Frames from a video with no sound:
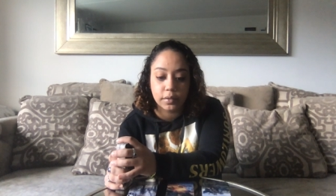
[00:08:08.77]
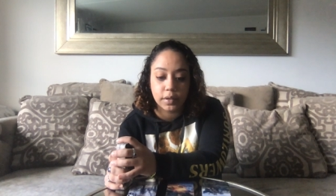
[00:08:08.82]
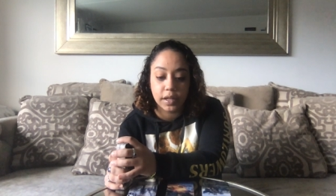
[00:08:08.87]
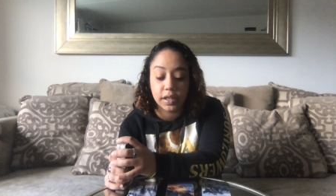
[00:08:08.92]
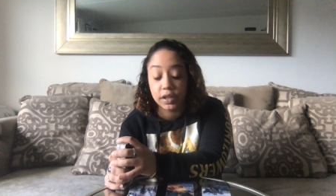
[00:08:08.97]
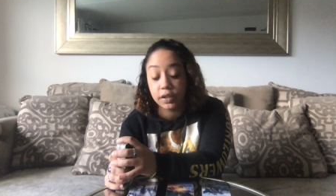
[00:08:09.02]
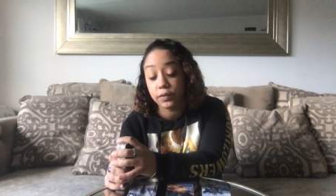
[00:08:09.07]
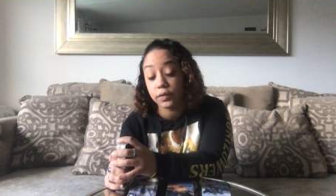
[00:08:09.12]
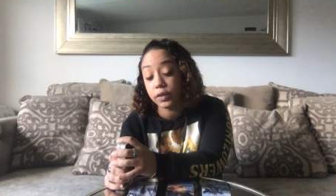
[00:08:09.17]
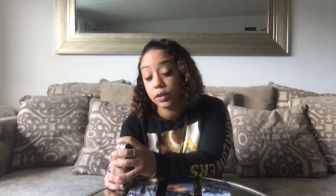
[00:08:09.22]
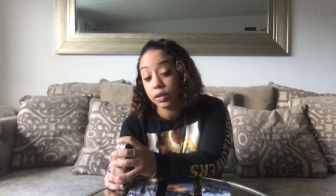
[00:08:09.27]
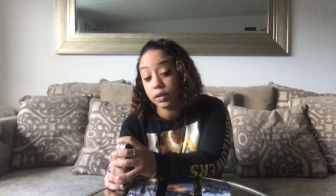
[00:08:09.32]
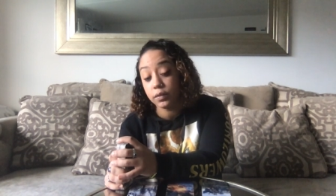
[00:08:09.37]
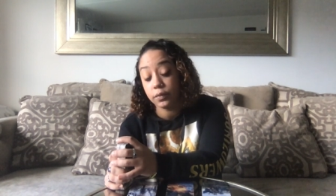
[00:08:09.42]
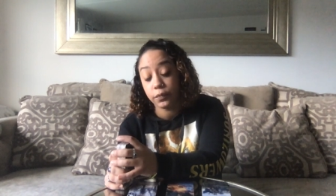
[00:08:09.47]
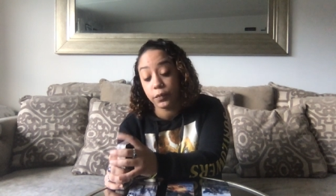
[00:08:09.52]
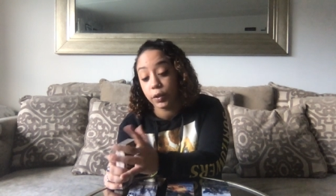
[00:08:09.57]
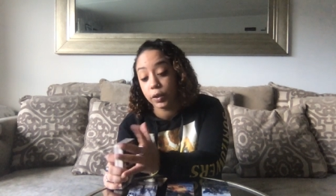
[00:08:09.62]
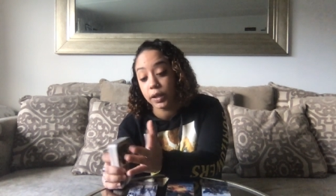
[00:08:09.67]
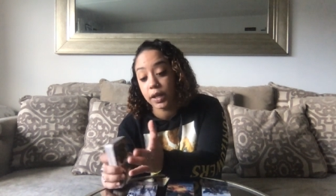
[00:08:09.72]
And the,
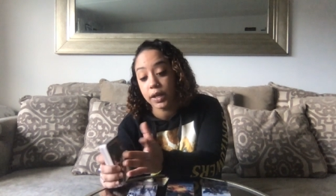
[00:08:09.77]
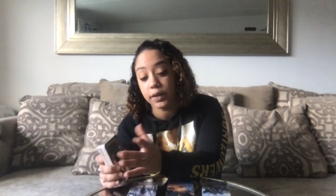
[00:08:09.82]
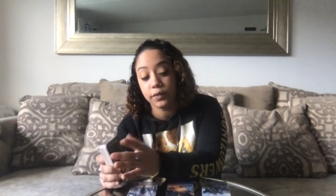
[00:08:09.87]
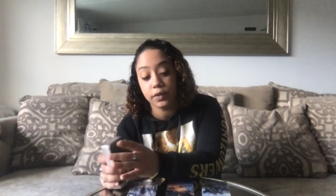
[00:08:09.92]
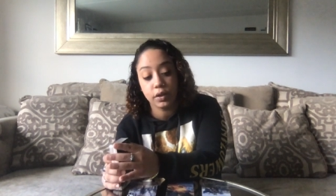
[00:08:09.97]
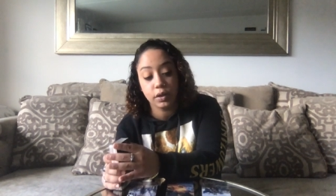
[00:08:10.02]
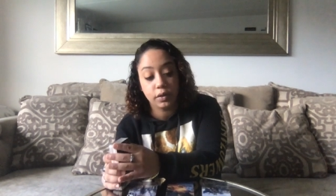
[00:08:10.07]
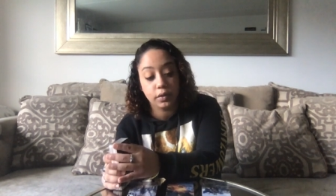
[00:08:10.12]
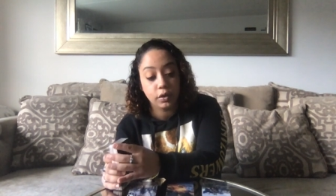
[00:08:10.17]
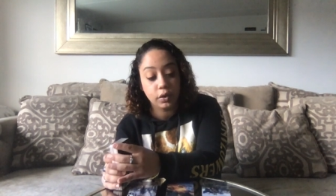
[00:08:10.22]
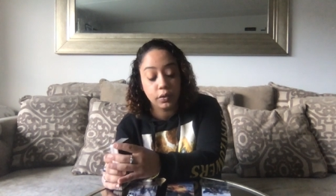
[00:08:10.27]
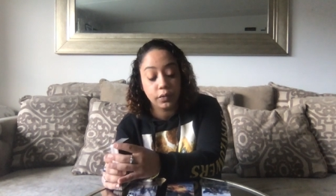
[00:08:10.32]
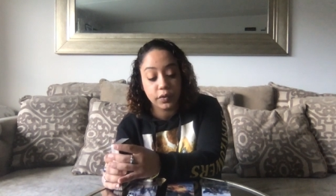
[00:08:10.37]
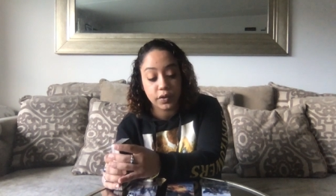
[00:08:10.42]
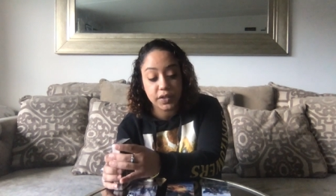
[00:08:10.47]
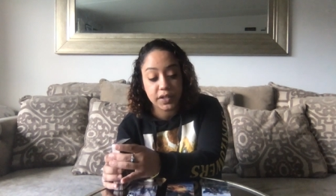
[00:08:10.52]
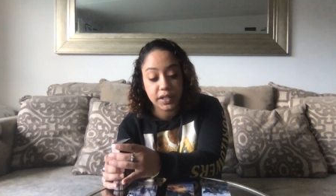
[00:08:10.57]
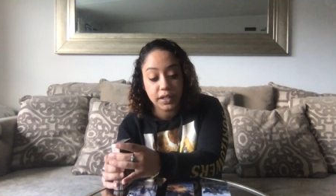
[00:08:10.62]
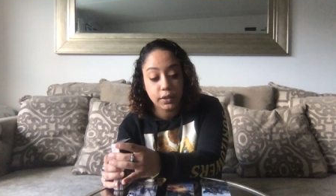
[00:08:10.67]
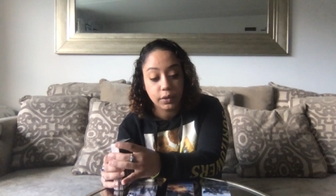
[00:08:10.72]
for a lot of you, the
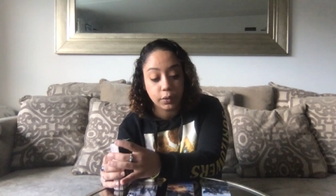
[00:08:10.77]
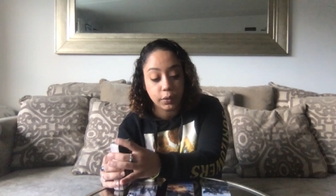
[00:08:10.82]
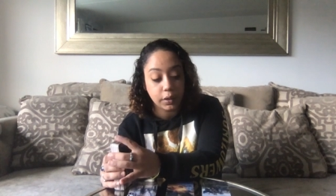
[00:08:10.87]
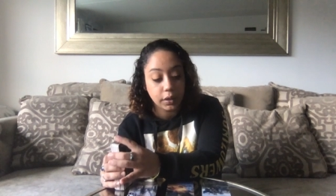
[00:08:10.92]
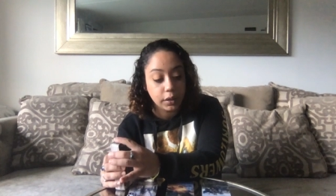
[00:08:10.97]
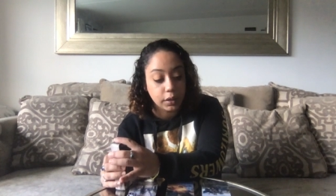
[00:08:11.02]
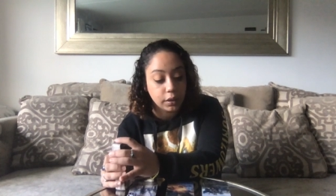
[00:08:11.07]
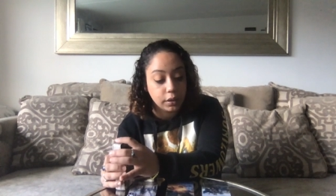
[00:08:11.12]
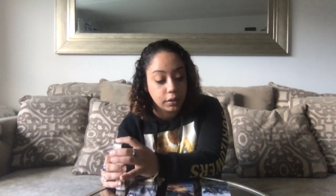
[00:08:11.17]
universe did do it.